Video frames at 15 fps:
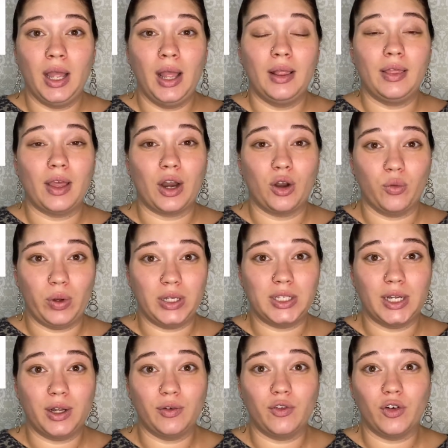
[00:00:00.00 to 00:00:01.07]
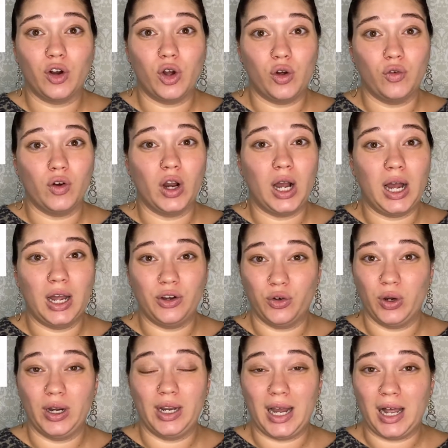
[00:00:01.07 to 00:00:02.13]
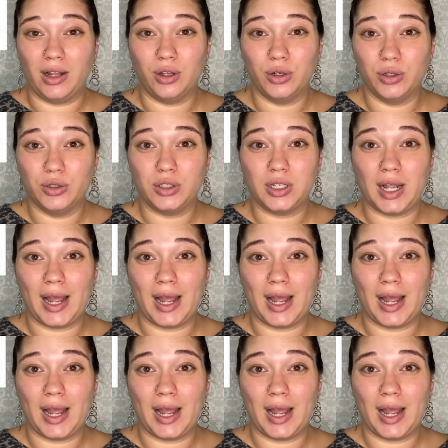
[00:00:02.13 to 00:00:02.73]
that are retailed for over $100.